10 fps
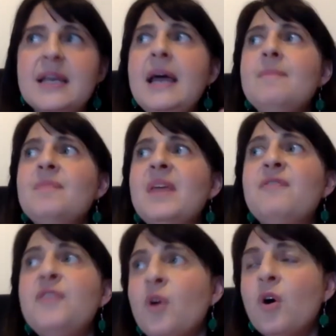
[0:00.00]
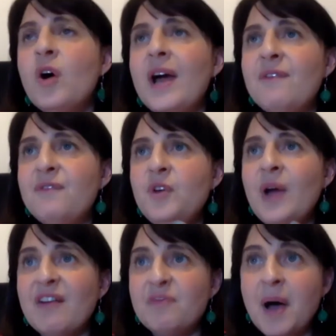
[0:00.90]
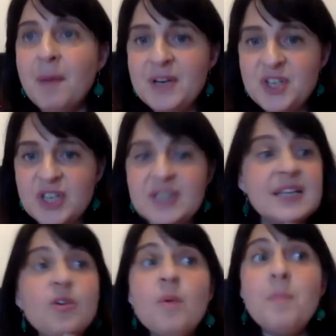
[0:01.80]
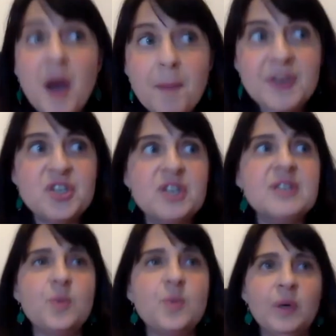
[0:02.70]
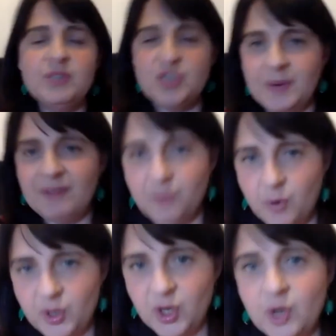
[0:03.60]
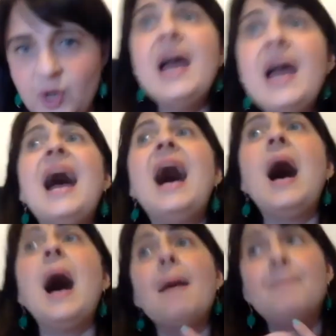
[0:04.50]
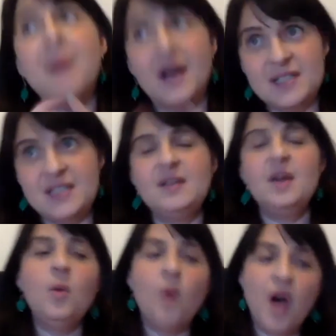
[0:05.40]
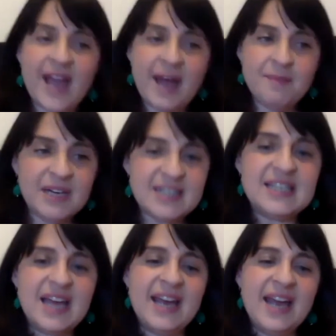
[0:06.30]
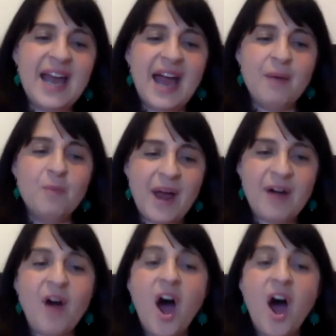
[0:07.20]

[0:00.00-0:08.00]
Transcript: If you have publishers, then your publishers will do it for you. But what I am going to say, and where I